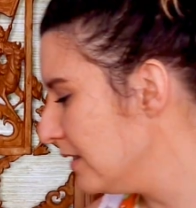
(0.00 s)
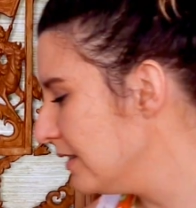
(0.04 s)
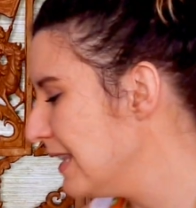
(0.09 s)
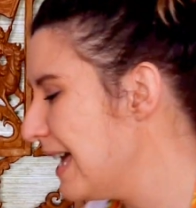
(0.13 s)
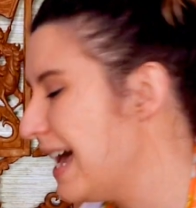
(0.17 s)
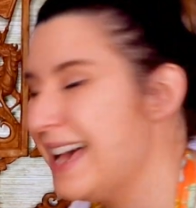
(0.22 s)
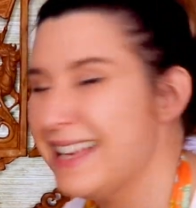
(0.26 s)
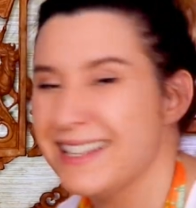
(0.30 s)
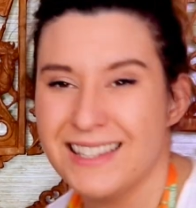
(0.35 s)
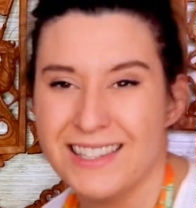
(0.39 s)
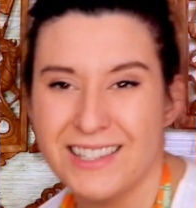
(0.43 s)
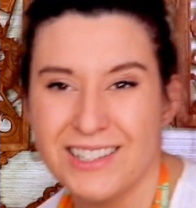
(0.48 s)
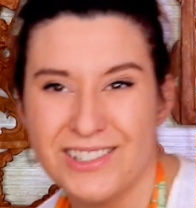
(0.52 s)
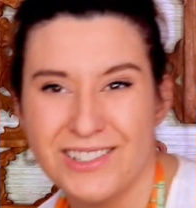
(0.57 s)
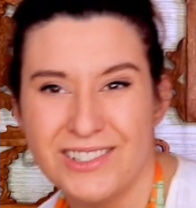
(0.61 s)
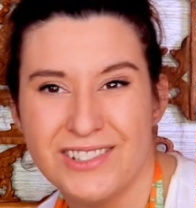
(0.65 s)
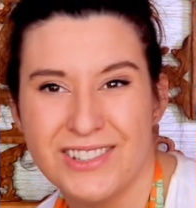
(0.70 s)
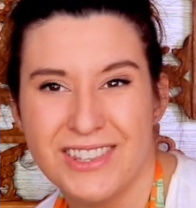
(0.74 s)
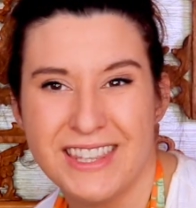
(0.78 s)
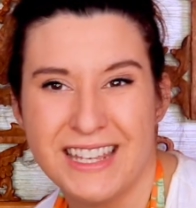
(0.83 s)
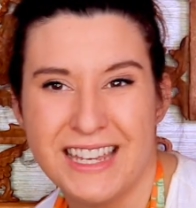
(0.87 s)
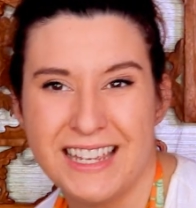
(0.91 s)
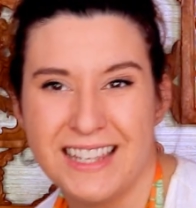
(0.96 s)
last
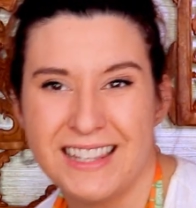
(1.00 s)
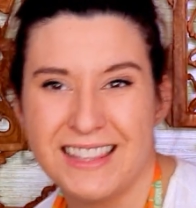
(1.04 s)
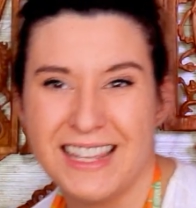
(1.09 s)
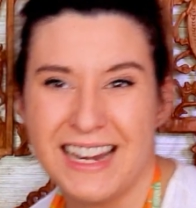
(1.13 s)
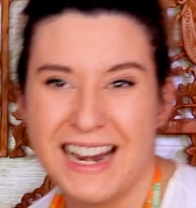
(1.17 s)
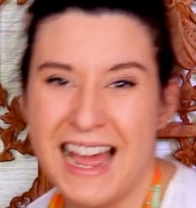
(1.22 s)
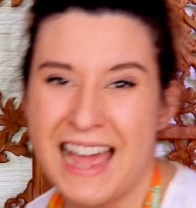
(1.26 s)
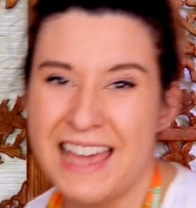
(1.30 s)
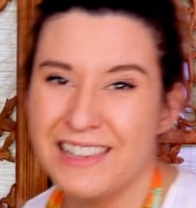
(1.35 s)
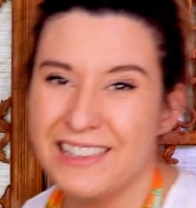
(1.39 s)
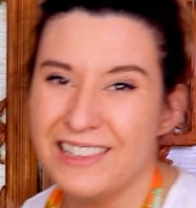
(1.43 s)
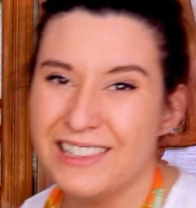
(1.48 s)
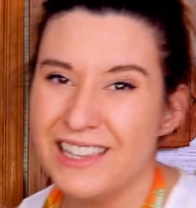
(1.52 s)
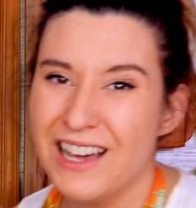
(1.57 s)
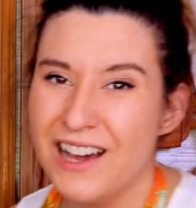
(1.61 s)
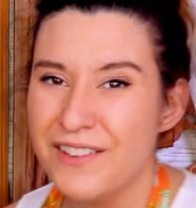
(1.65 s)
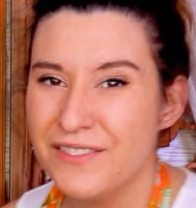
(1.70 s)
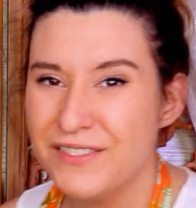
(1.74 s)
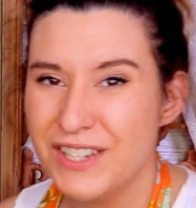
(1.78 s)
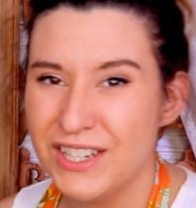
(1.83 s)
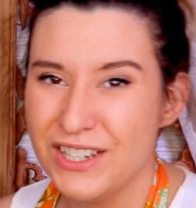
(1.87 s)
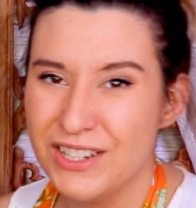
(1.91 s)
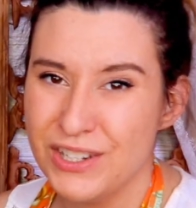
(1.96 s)
little thing that I
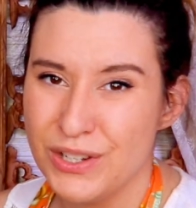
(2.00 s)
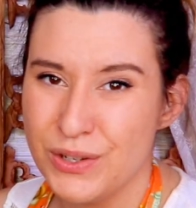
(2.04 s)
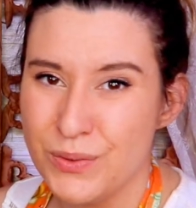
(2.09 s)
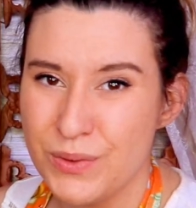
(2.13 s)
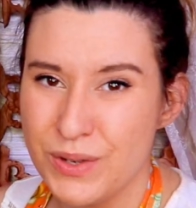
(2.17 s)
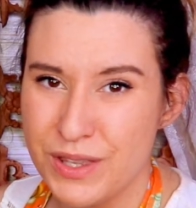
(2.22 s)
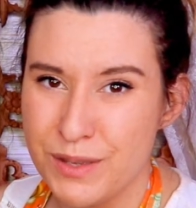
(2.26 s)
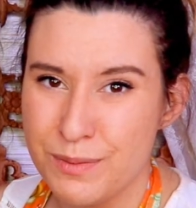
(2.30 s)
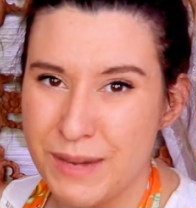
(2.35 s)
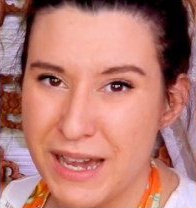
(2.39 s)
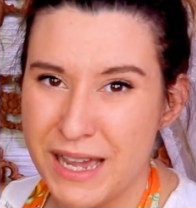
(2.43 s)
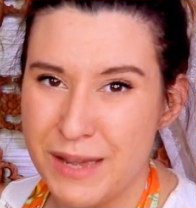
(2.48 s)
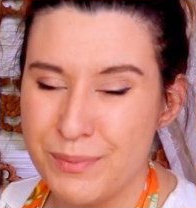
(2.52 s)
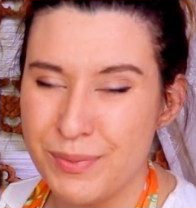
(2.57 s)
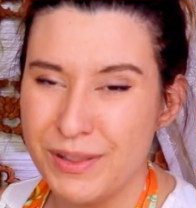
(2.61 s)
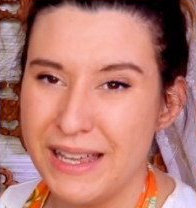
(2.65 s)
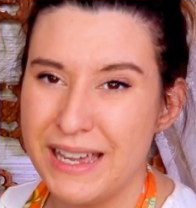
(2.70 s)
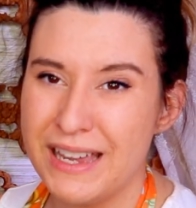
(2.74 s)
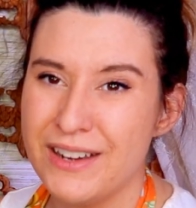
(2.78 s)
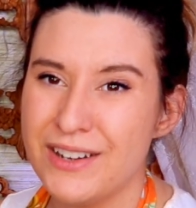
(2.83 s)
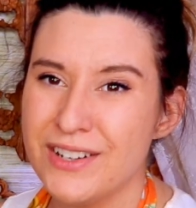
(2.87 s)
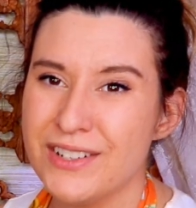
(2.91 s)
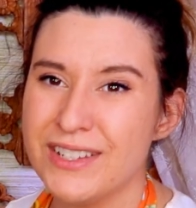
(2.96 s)
love to do with my
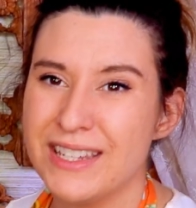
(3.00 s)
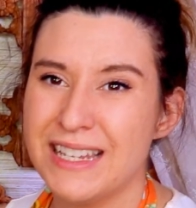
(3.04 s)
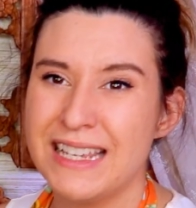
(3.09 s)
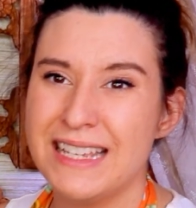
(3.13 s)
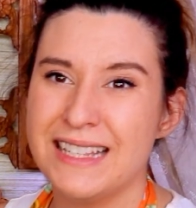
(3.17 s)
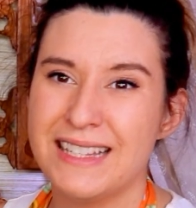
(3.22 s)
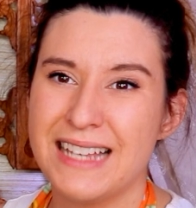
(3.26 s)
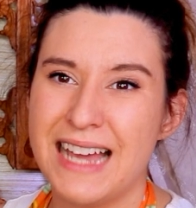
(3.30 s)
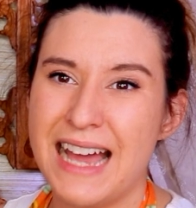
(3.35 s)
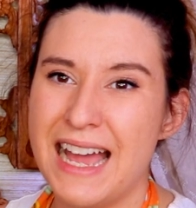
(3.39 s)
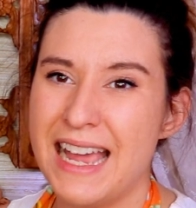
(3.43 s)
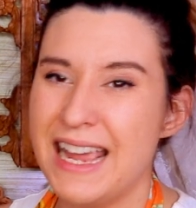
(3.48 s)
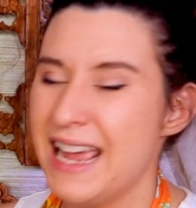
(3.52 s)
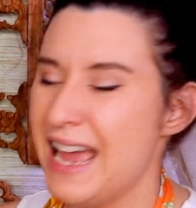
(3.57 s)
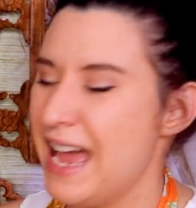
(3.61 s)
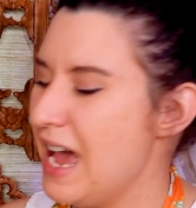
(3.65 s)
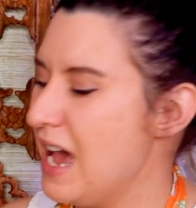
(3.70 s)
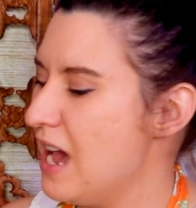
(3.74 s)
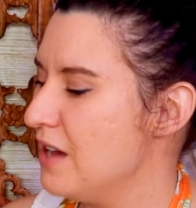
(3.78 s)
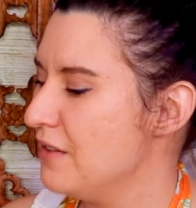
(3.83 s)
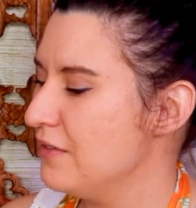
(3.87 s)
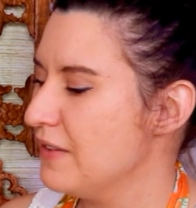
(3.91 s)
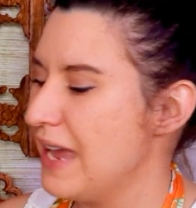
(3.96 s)
players is I
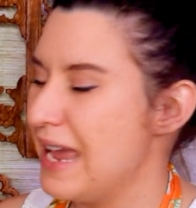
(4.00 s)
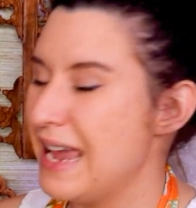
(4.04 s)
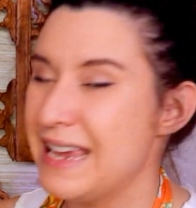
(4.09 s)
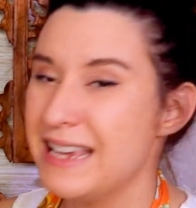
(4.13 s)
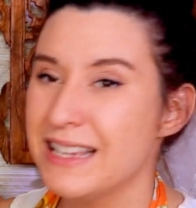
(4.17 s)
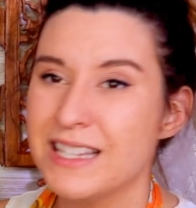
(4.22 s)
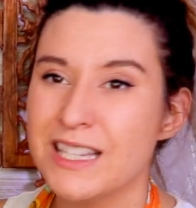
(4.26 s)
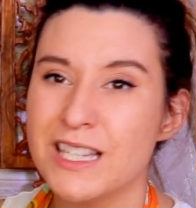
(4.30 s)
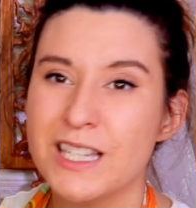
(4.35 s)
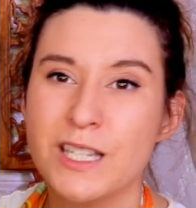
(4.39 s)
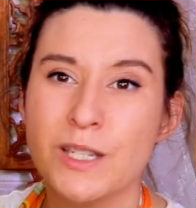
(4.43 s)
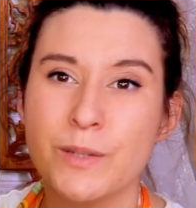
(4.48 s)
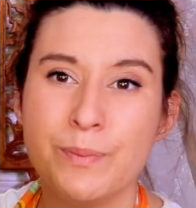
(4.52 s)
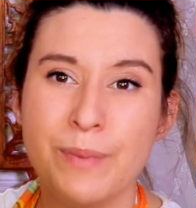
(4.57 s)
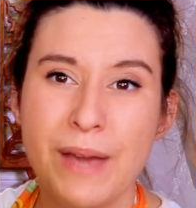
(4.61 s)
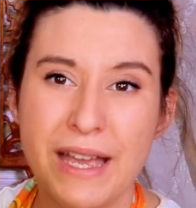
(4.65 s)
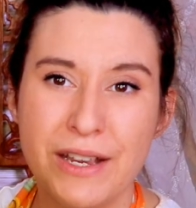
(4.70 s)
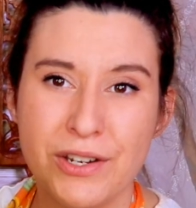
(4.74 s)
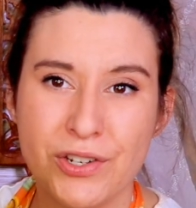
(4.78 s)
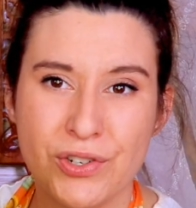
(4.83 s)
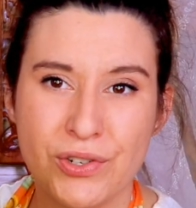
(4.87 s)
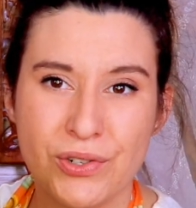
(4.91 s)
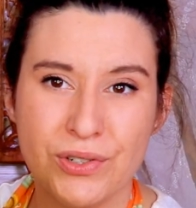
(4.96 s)
have a
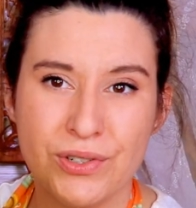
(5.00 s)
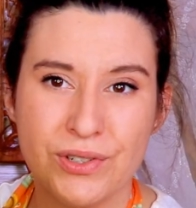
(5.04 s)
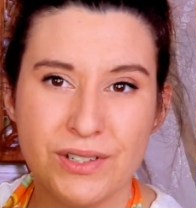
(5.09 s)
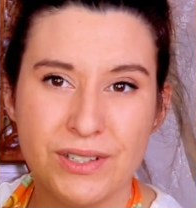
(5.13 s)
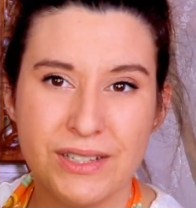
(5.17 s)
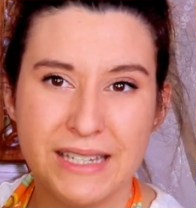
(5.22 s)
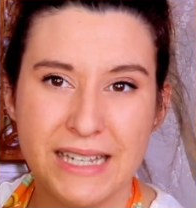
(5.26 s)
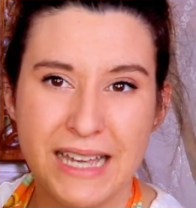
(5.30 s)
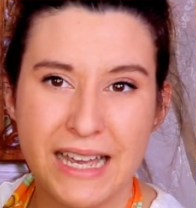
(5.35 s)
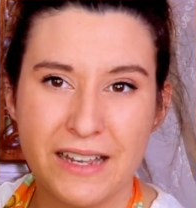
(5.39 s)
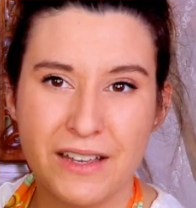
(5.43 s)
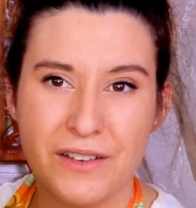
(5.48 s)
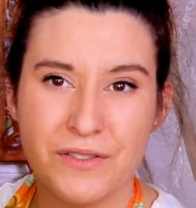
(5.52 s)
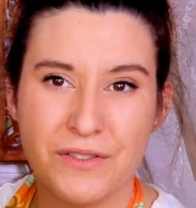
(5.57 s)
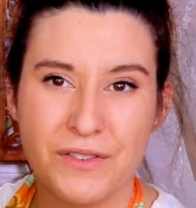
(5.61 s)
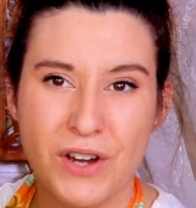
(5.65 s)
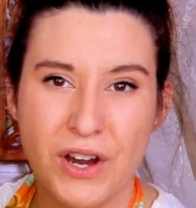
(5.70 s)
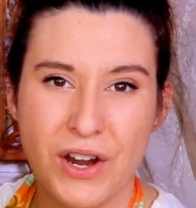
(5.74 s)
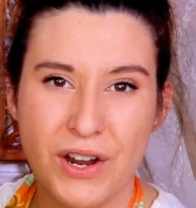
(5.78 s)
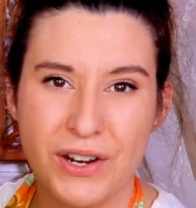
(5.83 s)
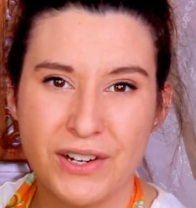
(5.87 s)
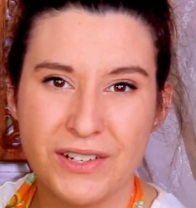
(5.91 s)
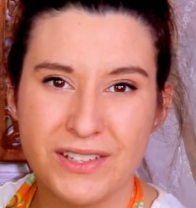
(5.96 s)
special deck of
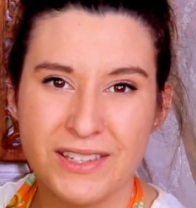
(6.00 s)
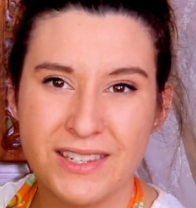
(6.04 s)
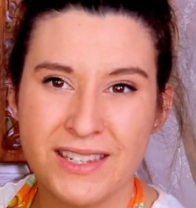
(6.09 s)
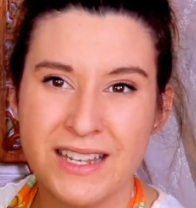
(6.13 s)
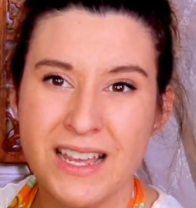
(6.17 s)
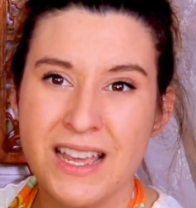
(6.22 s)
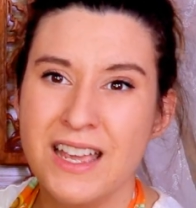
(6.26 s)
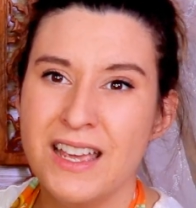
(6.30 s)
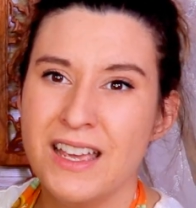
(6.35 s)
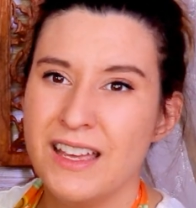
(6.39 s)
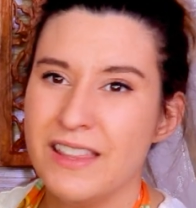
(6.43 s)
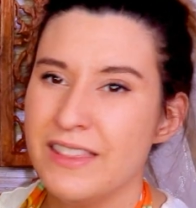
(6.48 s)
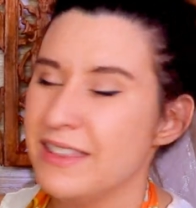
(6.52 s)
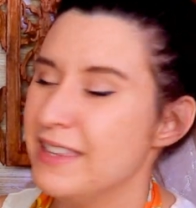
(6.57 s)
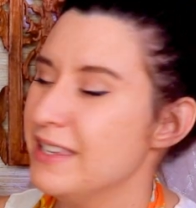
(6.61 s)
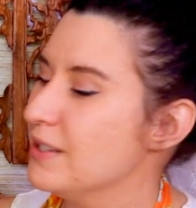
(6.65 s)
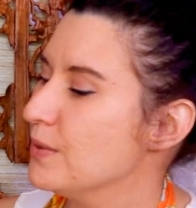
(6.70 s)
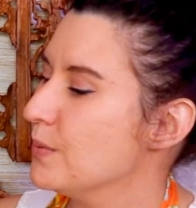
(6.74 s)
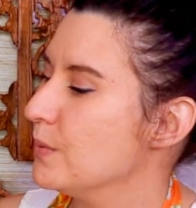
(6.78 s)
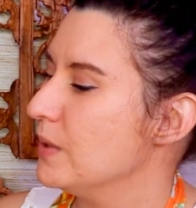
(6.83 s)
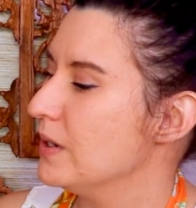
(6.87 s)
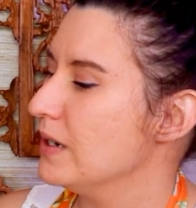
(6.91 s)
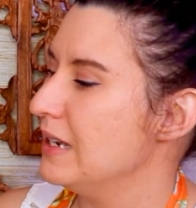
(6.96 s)
cards.
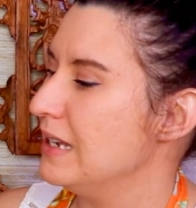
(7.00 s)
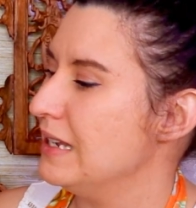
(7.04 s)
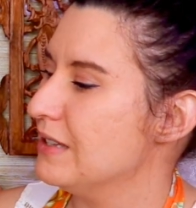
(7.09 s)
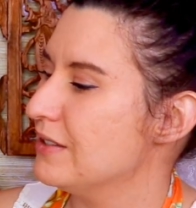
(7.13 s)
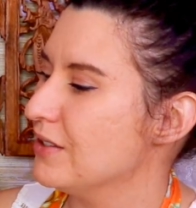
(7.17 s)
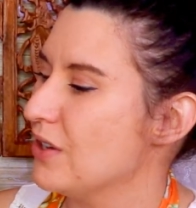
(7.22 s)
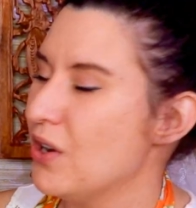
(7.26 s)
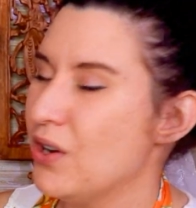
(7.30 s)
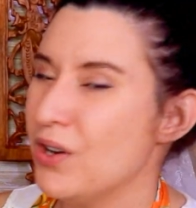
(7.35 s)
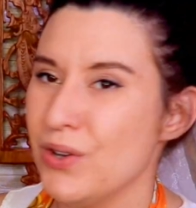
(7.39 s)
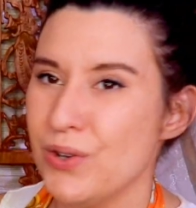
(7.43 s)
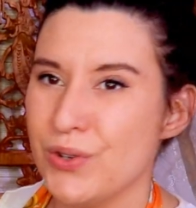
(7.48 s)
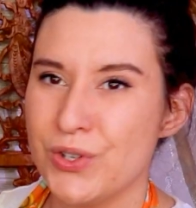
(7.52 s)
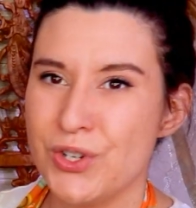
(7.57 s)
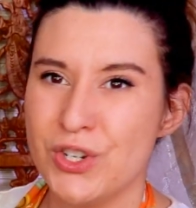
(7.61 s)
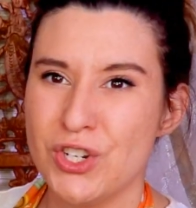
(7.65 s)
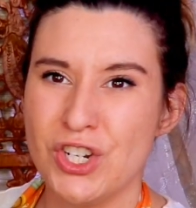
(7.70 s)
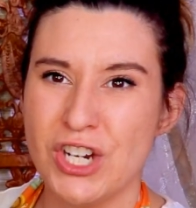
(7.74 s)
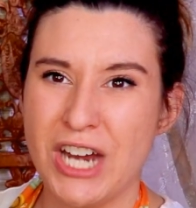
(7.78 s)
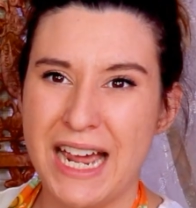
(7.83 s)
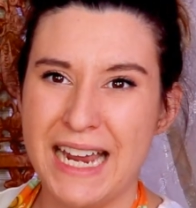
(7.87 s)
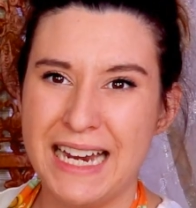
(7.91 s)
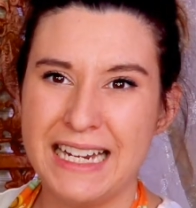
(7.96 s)
This one is all
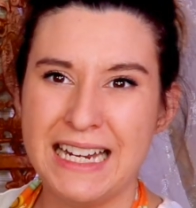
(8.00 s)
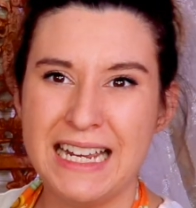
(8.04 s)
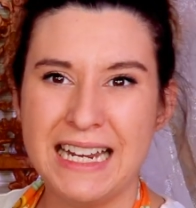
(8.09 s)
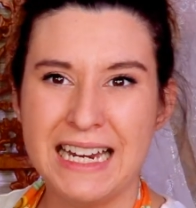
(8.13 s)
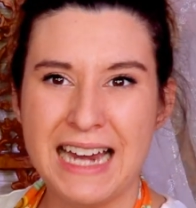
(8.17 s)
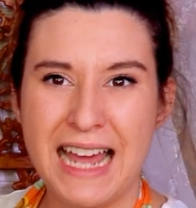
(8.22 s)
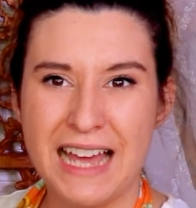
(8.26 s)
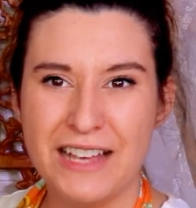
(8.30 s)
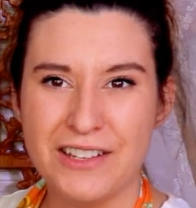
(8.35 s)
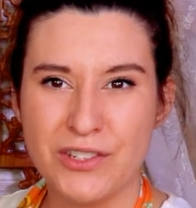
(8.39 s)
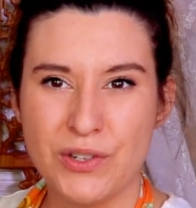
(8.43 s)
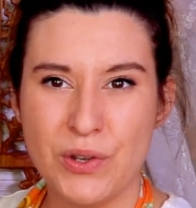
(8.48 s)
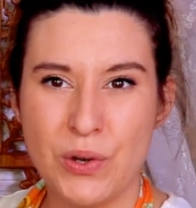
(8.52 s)
shiny and has